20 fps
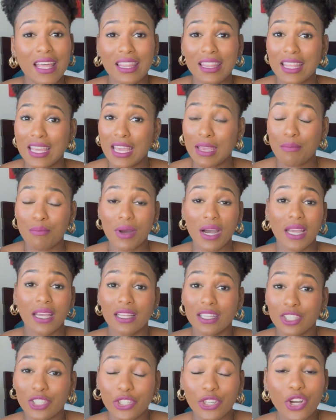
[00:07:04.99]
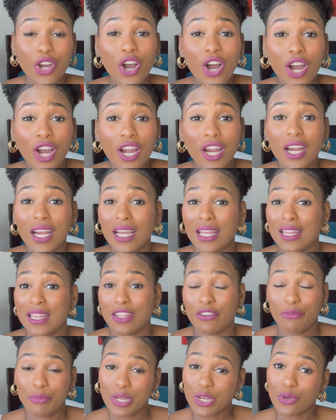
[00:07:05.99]
they buy a little car, and
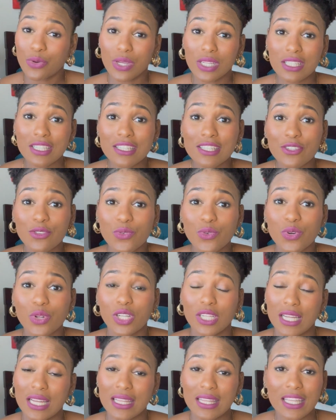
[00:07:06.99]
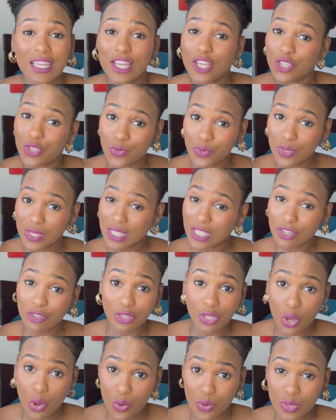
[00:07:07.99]
they've been going to school, and they use their
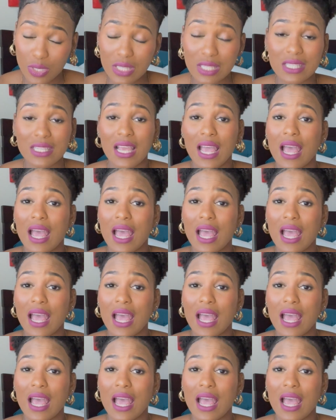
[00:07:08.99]
loans,